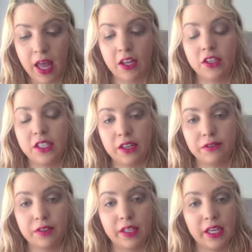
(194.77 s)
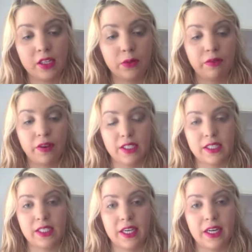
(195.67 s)
And you definitely need to invest
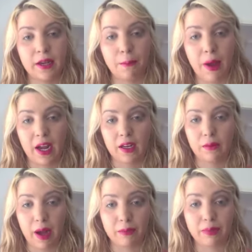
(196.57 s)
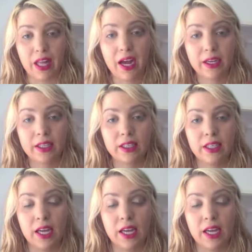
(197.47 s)
in getting a matte black,